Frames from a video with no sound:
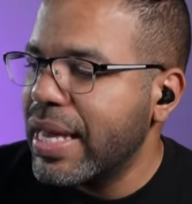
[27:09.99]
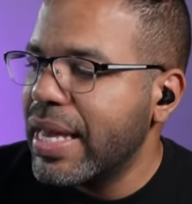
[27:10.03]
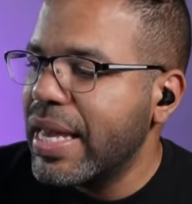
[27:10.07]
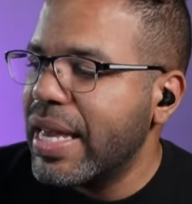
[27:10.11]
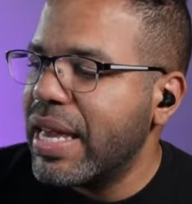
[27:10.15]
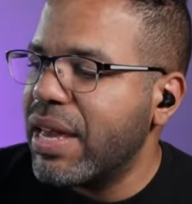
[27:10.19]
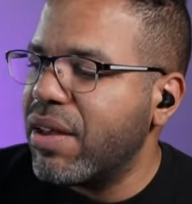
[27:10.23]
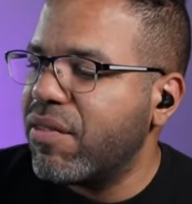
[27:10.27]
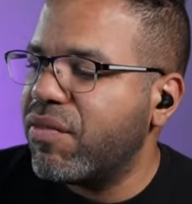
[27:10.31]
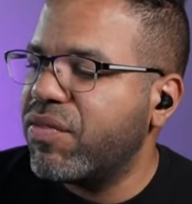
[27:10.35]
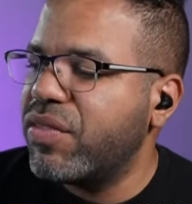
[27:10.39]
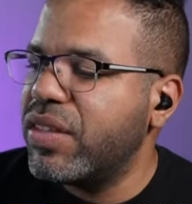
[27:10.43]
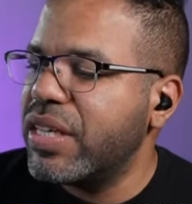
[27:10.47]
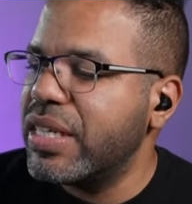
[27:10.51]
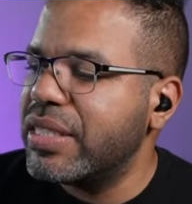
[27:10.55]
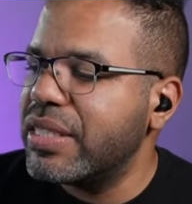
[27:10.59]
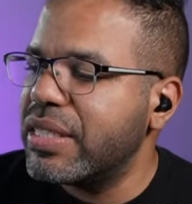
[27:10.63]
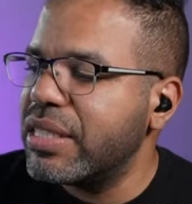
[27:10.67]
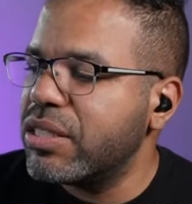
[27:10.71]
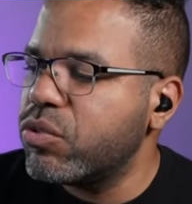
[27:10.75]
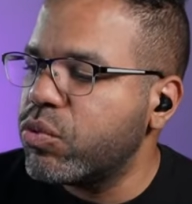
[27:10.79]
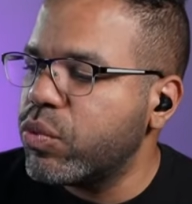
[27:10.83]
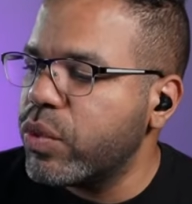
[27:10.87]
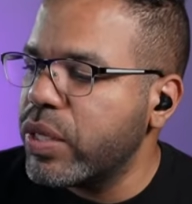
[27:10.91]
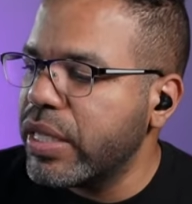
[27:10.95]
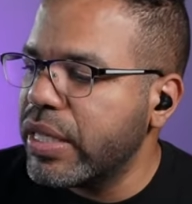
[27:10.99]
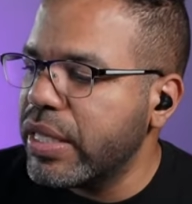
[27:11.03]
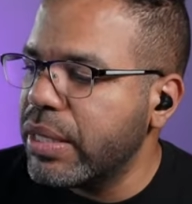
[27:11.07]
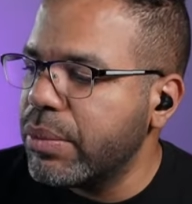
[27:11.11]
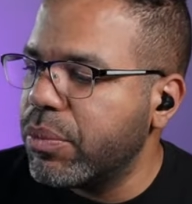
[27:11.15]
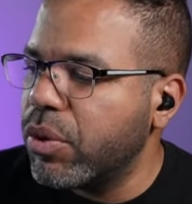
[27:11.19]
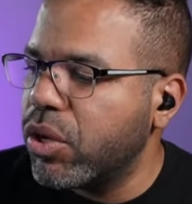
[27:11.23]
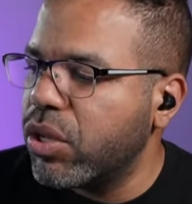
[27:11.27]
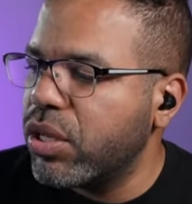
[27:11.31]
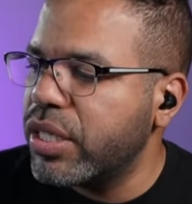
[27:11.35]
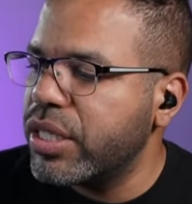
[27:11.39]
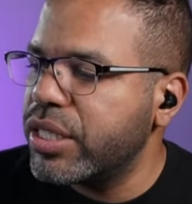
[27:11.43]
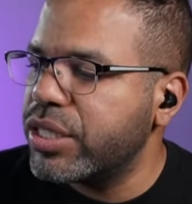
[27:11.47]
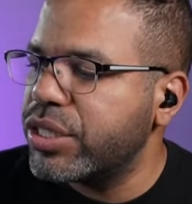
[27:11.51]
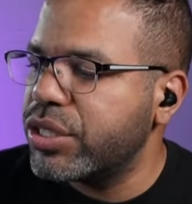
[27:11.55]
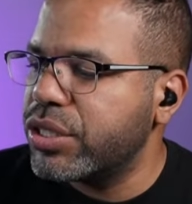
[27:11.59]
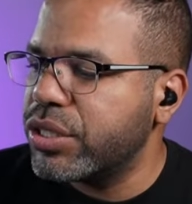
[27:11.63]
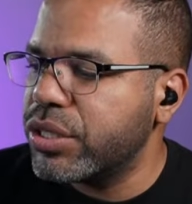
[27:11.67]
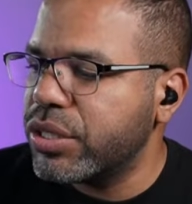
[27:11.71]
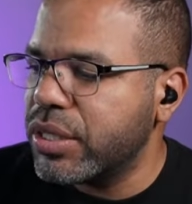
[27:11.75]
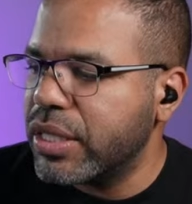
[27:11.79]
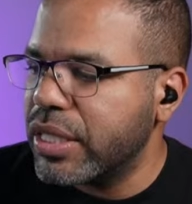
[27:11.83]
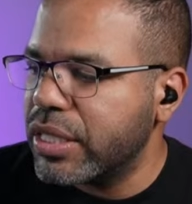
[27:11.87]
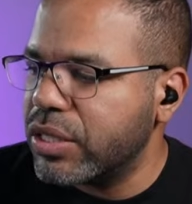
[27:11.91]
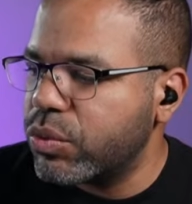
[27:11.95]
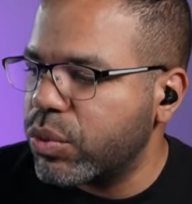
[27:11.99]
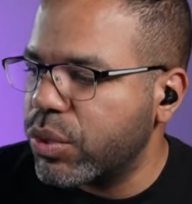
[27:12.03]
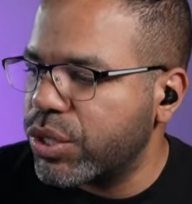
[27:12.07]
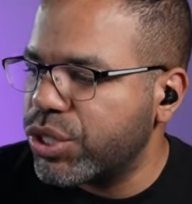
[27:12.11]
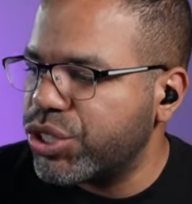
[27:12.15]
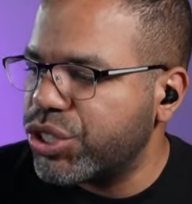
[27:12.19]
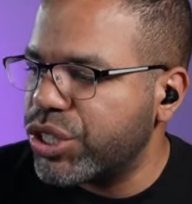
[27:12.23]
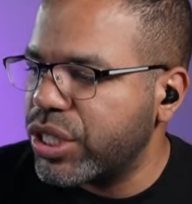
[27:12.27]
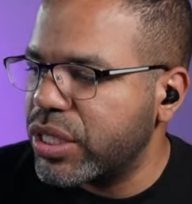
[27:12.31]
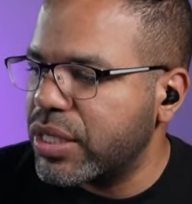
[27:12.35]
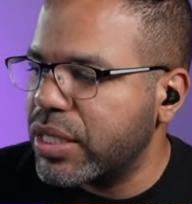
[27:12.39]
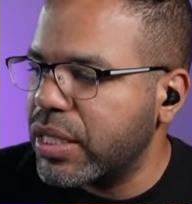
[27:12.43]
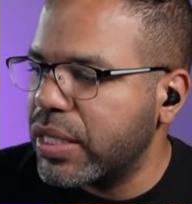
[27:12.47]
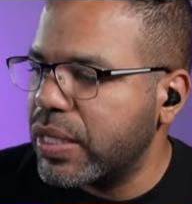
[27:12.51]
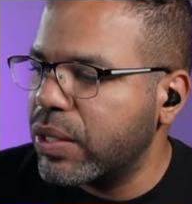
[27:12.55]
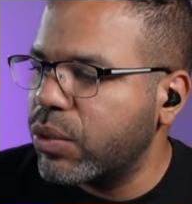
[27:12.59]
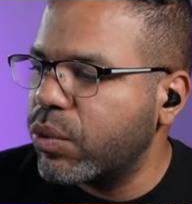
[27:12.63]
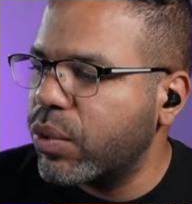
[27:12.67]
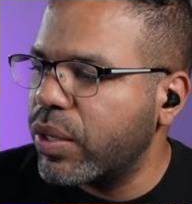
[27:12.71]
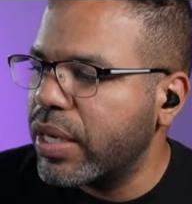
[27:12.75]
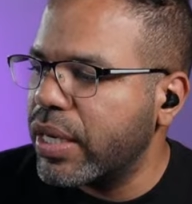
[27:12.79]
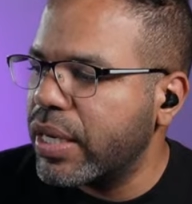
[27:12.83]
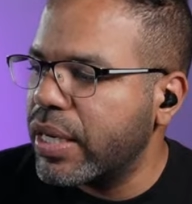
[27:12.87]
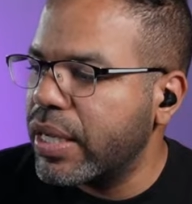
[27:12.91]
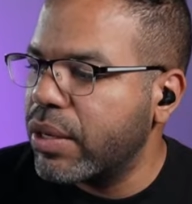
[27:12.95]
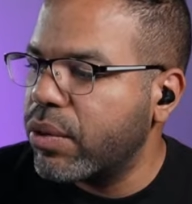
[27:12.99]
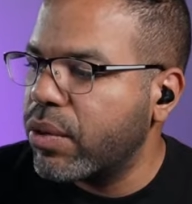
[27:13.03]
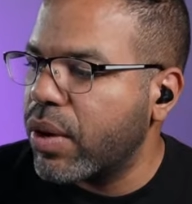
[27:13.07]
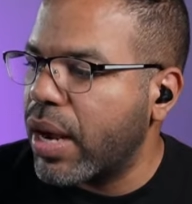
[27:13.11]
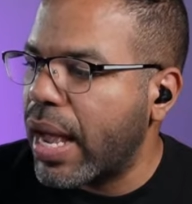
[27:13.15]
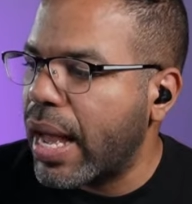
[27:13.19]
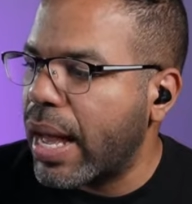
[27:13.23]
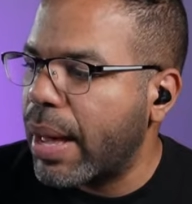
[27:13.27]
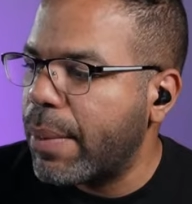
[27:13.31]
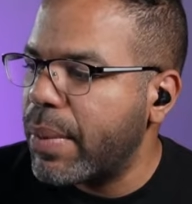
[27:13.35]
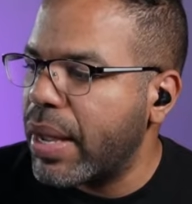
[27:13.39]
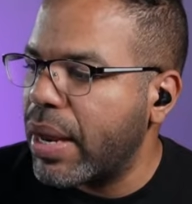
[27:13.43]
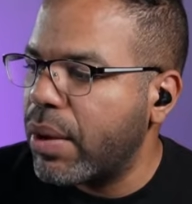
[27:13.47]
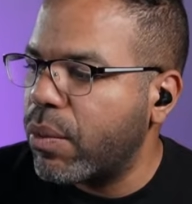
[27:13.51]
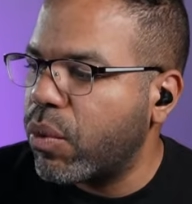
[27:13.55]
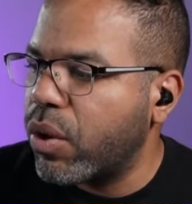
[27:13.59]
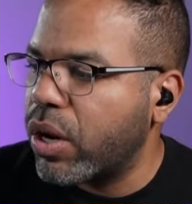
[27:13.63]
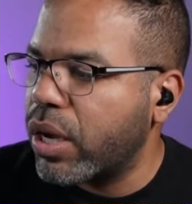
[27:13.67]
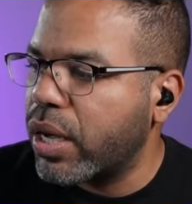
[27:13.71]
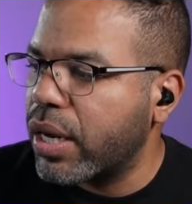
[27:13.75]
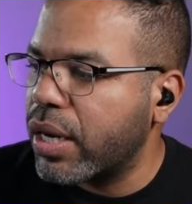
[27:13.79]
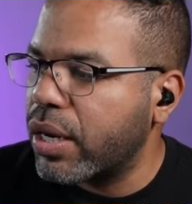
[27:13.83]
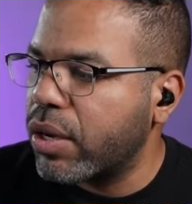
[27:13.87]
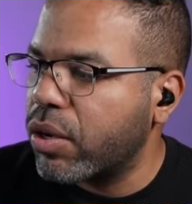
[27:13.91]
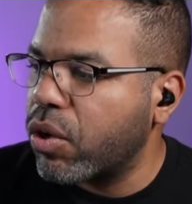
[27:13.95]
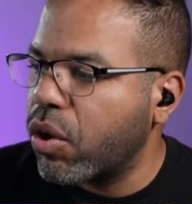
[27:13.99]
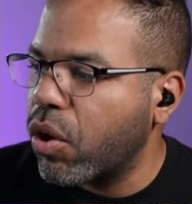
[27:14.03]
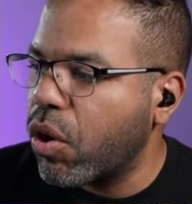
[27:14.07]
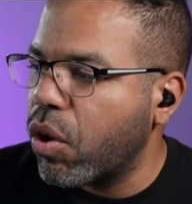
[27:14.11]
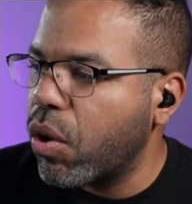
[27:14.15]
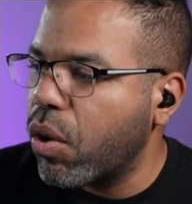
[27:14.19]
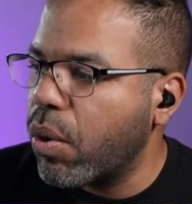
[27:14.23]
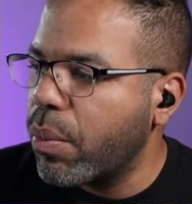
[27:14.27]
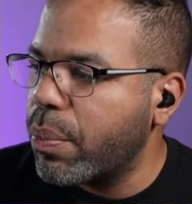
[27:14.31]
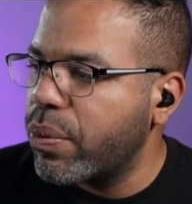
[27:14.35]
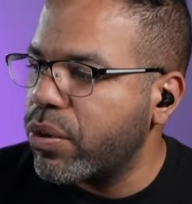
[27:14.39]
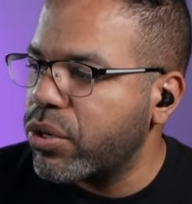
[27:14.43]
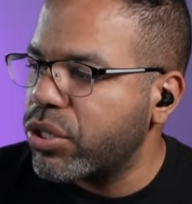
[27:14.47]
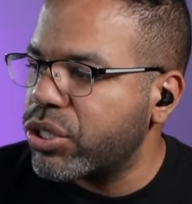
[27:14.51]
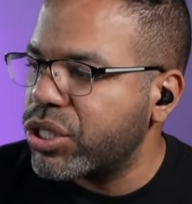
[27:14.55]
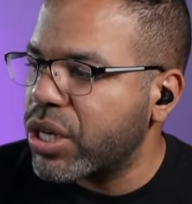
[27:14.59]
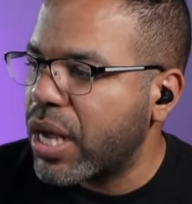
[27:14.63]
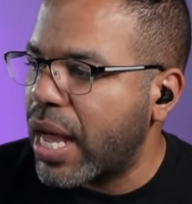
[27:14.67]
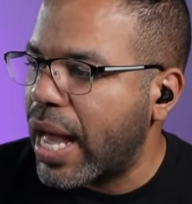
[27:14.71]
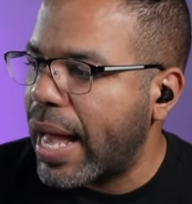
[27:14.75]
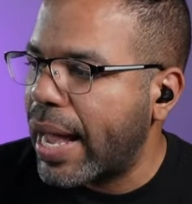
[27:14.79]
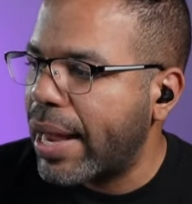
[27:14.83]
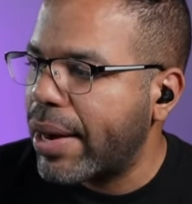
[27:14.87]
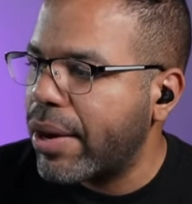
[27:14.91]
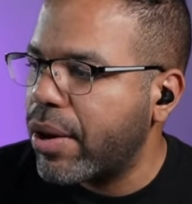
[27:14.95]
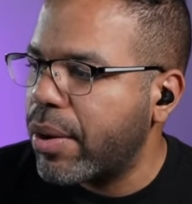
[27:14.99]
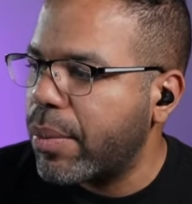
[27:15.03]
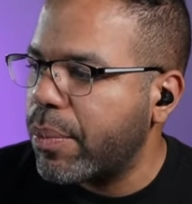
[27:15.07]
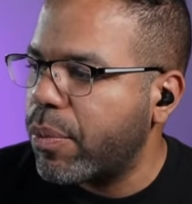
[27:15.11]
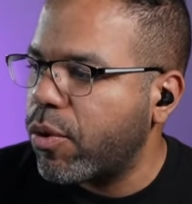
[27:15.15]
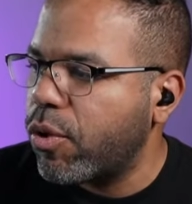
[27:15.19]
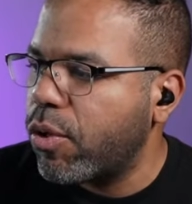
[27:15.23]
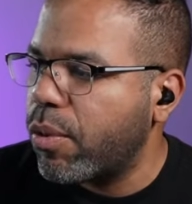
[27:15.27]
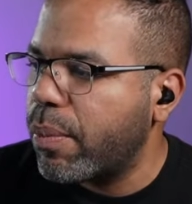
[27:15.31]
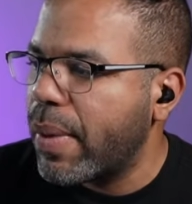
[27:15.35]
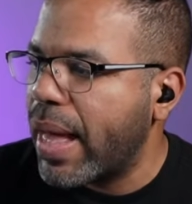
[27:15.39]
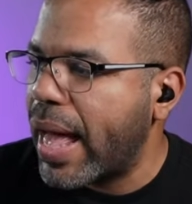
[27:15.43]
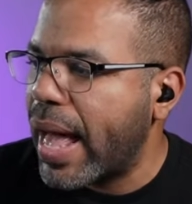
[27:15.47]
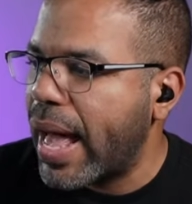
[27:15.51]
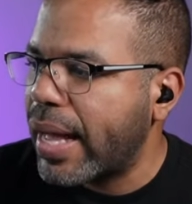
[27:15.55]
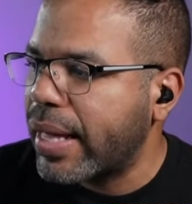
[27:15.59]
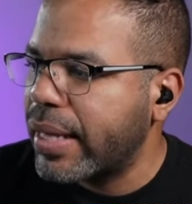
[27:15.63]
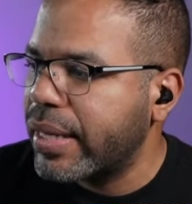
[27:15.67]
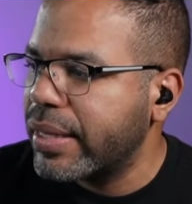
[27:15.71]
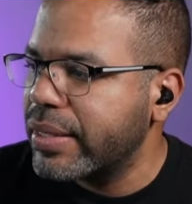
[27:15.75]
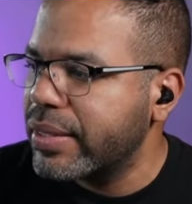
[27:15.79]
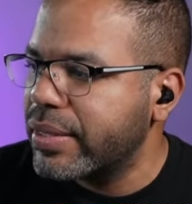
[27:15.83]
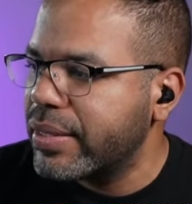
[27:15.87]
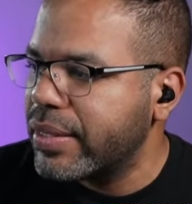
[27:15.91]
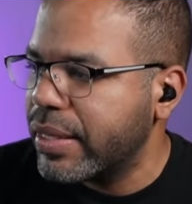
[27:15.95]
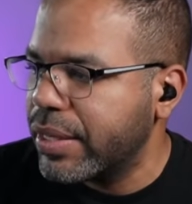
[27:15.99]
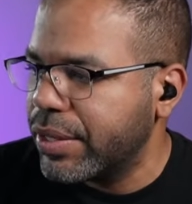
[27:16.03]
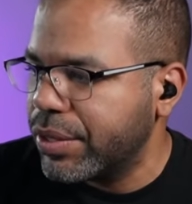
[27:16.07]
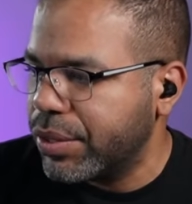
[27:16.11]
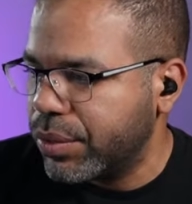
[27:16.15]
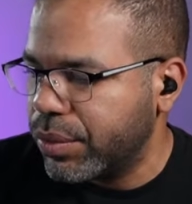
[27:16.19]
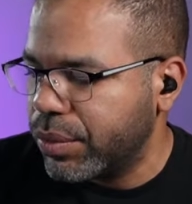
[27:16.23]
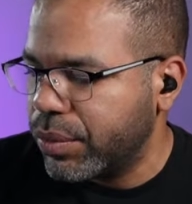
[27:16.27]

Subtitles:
If this is really bullish, this was just a liquidity grab, and we're going to go push higher, pull back, continue.